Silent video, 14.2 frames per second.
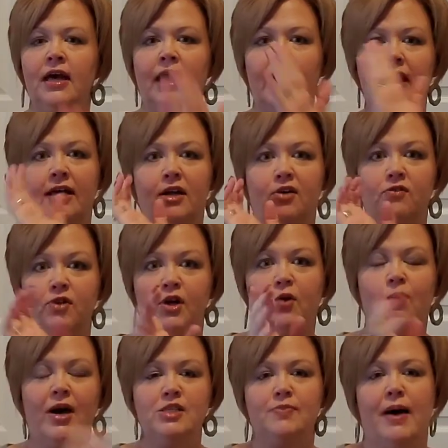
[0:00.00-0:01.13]
And a very
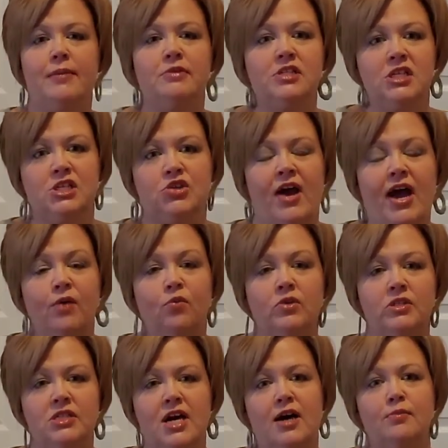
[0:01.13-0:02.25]
wise Bible teacher I had one
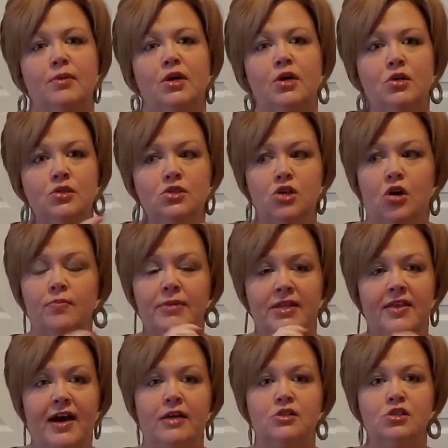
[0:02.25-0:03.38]
time told me
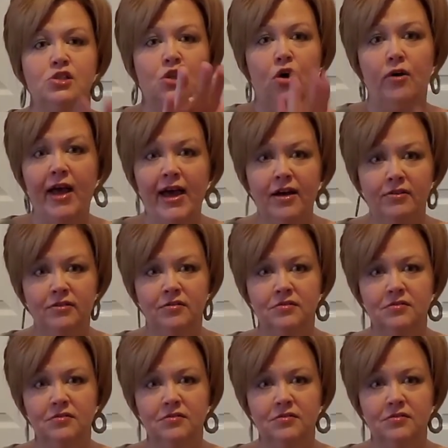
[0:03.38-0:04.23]
that, slow down,